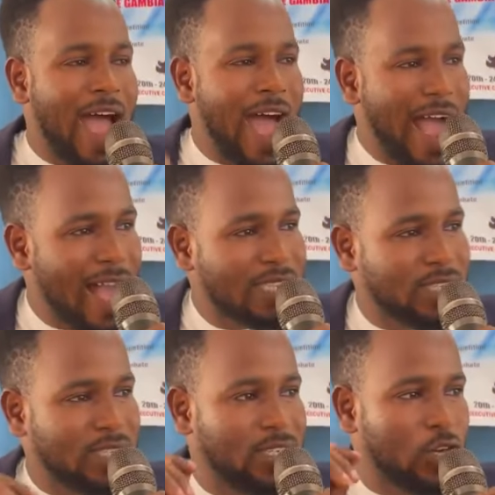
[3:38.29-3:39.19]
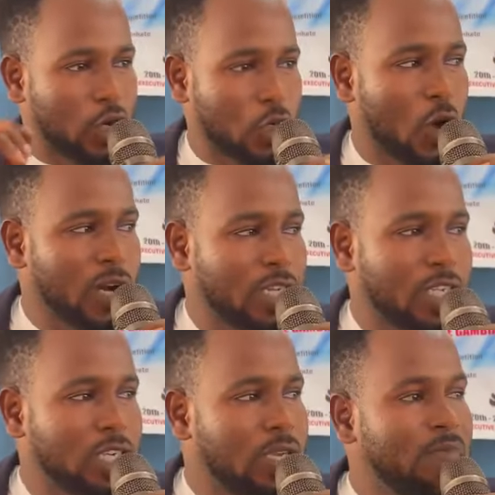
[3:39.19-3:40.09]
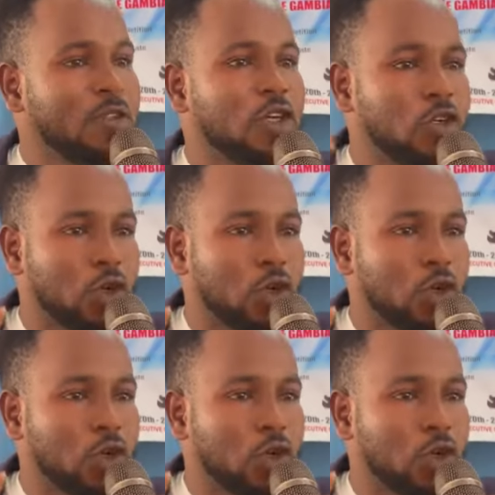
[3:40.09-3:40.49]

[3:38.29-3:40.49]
has the authority